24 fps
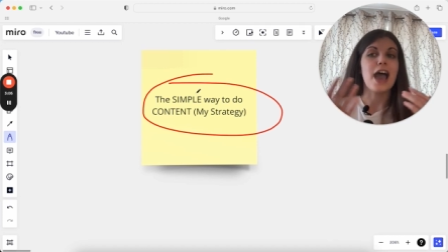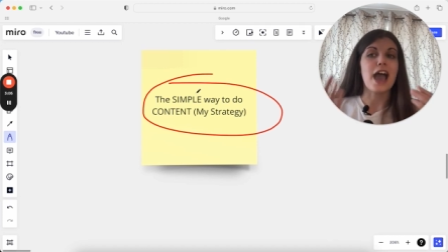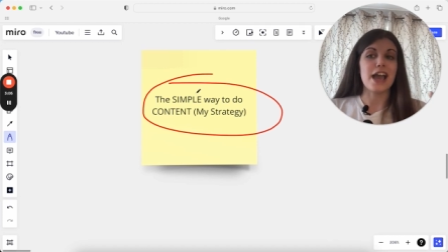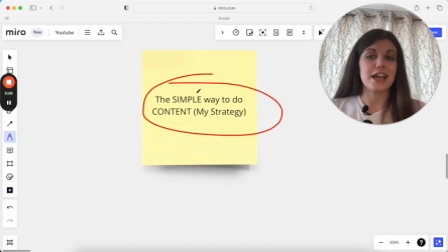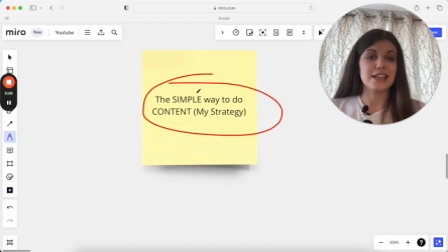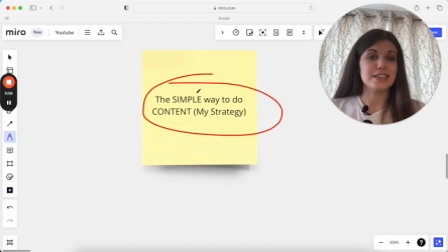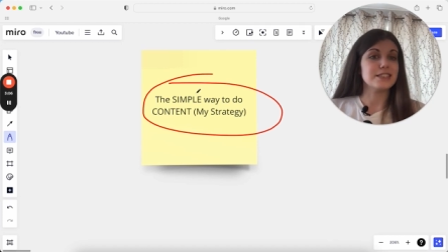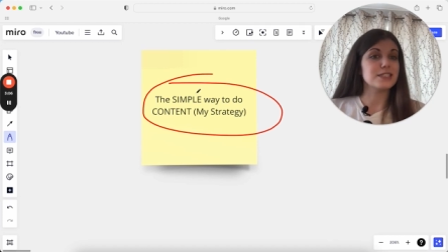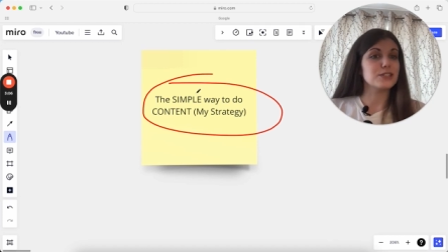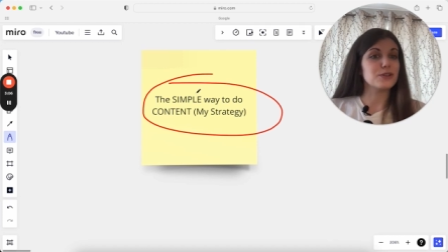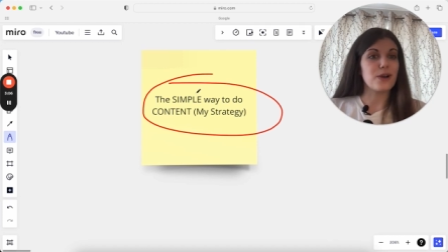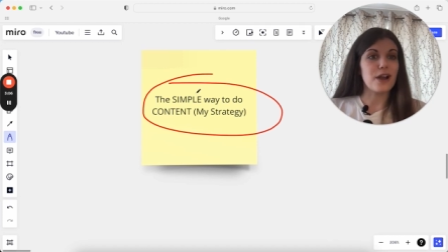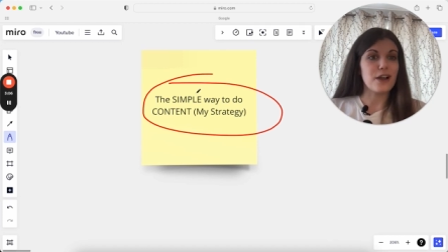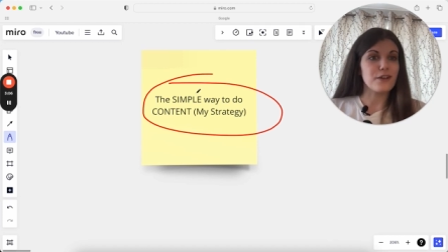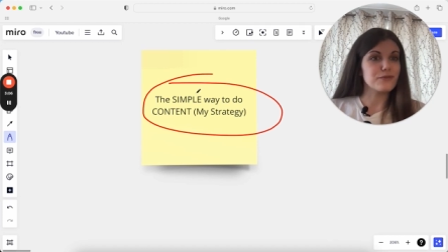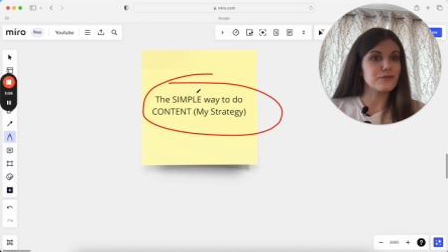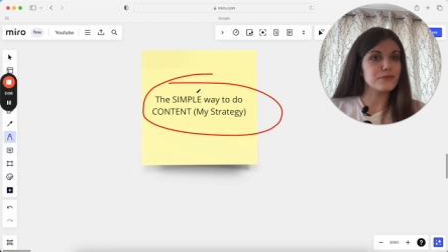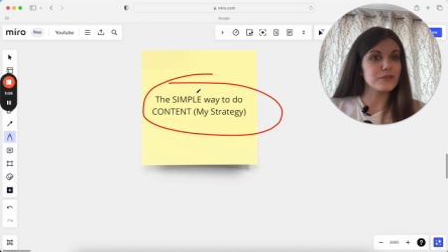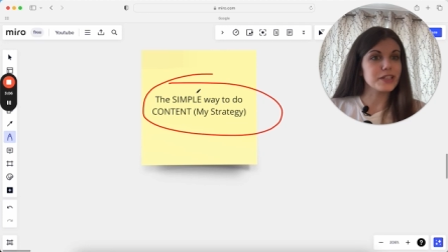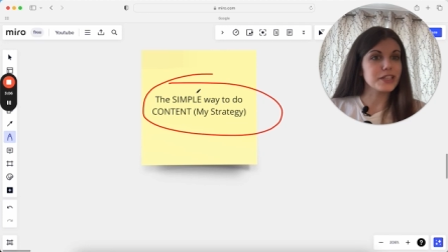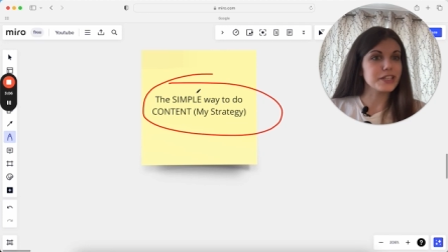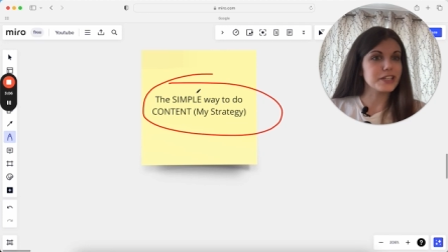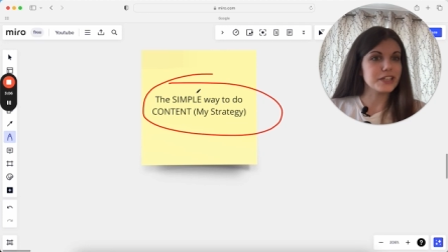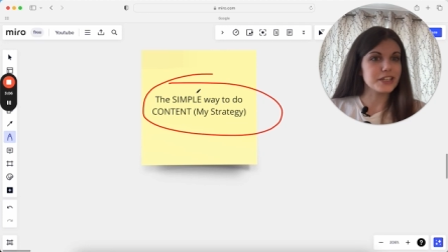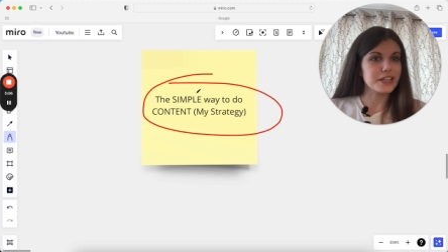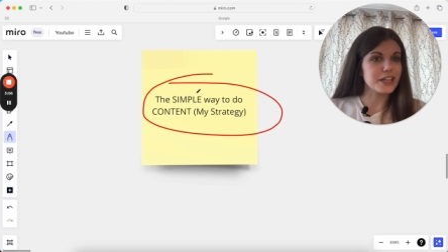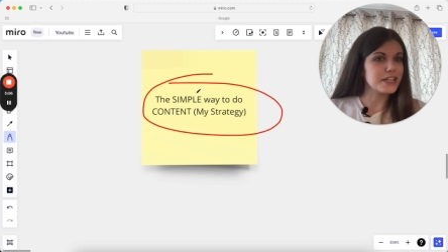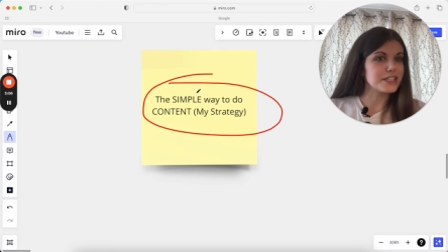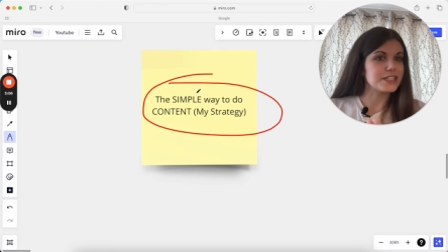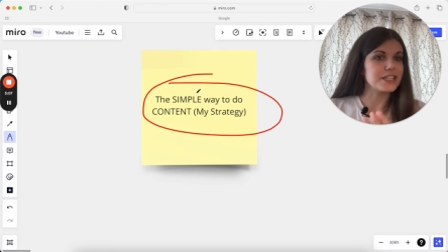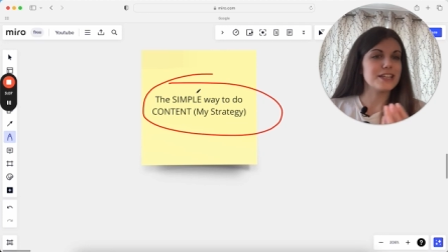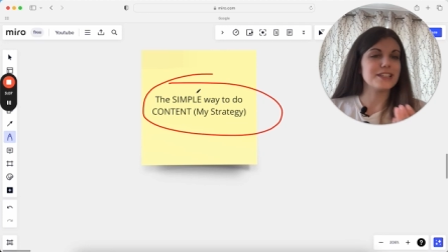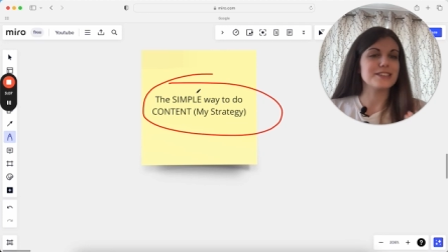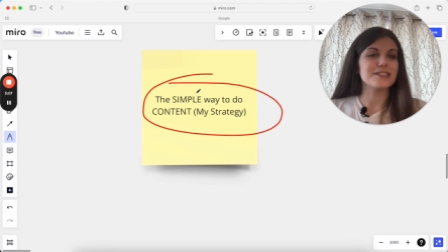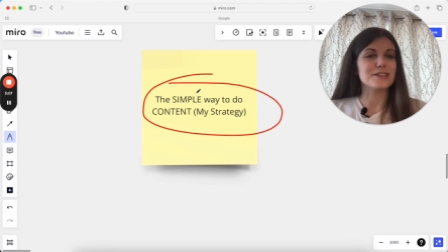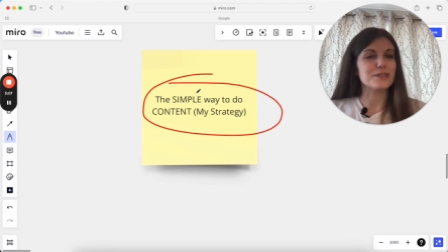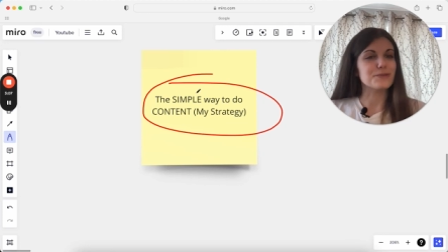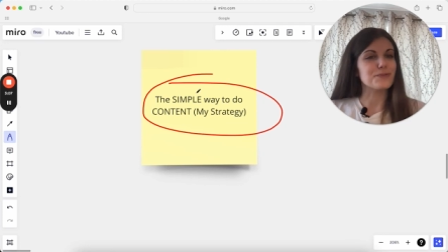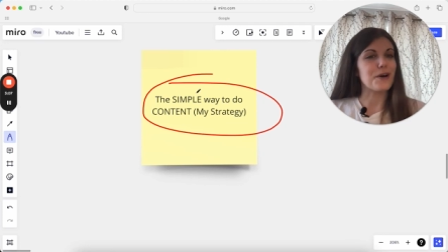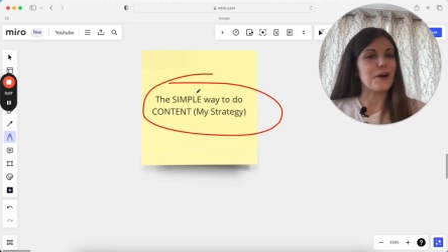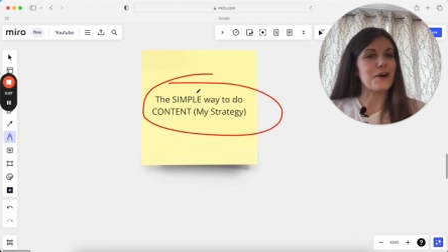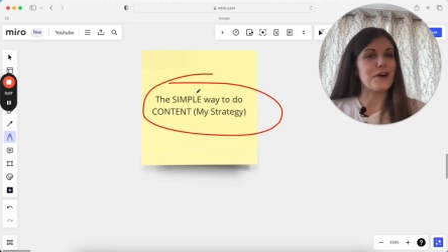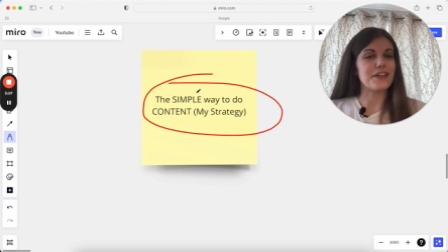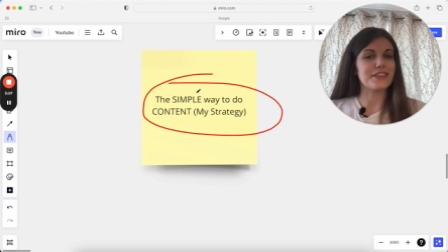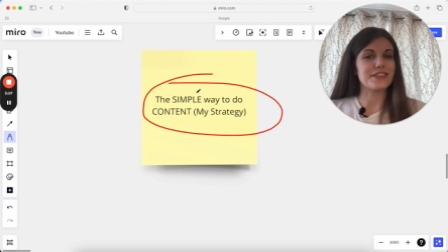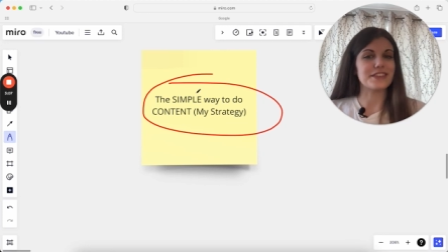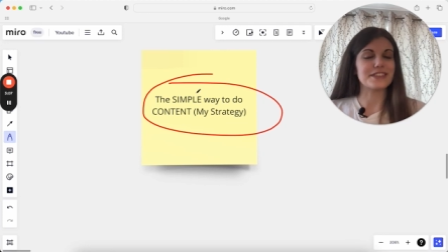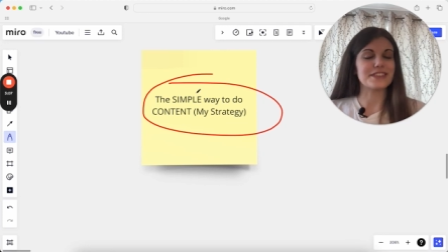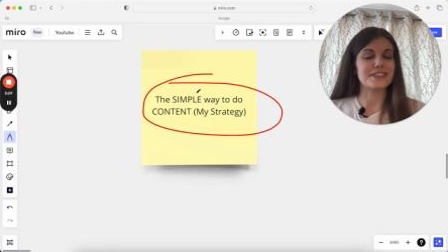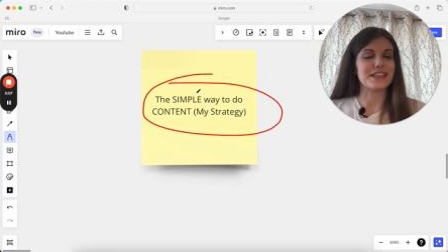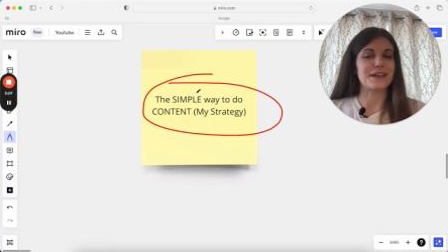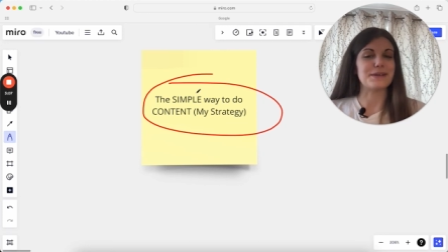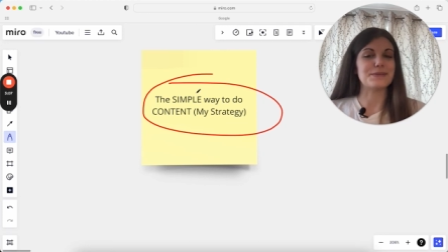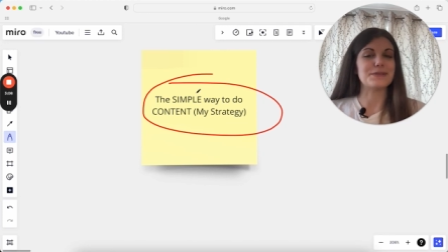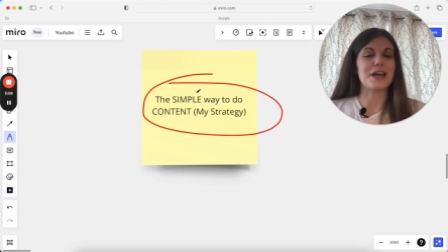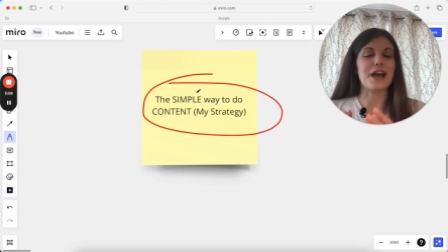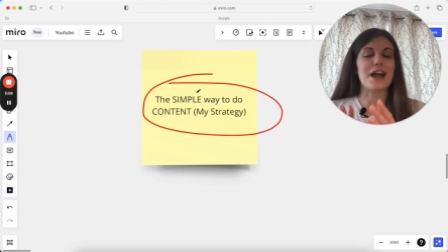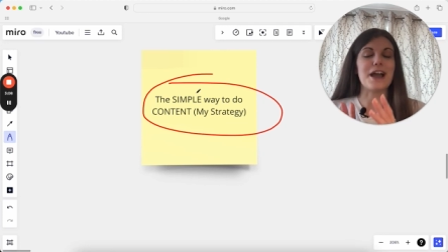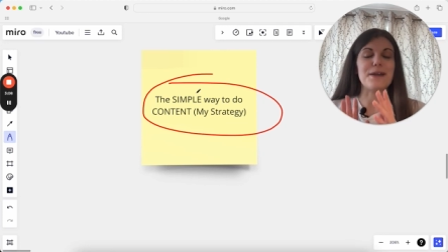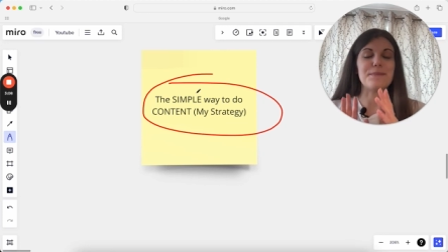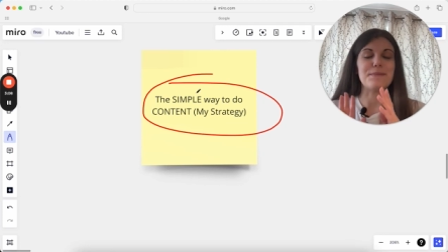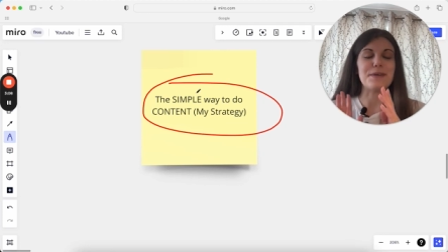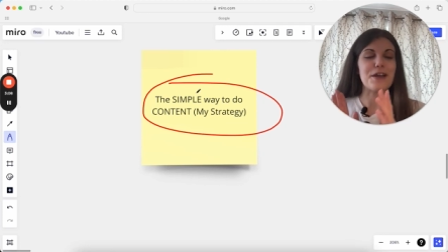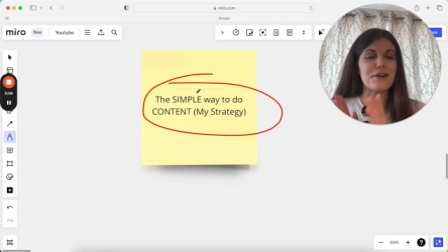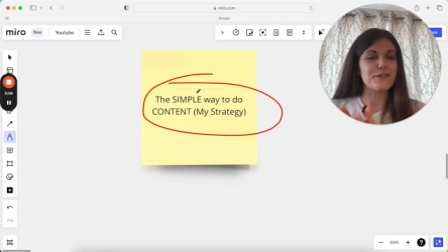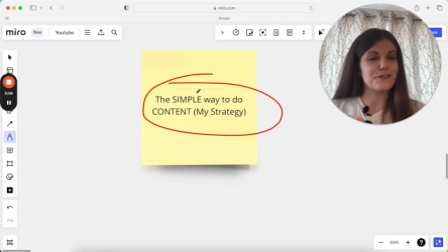and still have really good ideas as well at the same time.